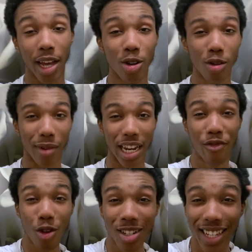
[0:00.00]
Look, man,
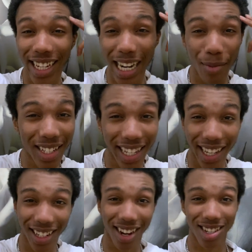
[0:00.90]
if you're a dickhead, I'm a
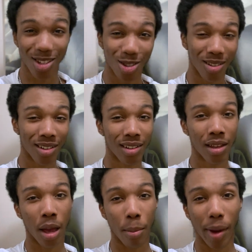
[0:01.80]
dickhead, guys. Look,
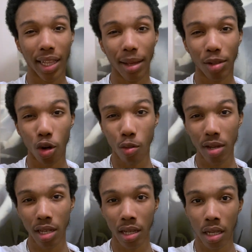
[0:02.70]
man then told
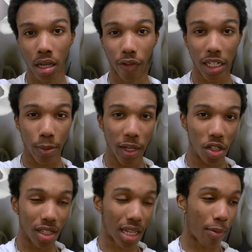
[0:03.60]
me, if I didn't speak to
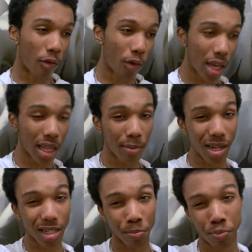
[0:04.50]
you this type of way, then
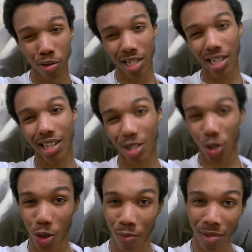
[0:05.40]
man's a pussy, innit?
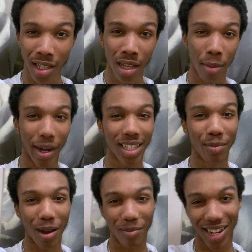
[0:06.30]
So, man to
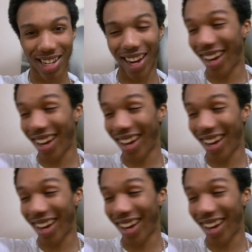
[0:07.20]
back, man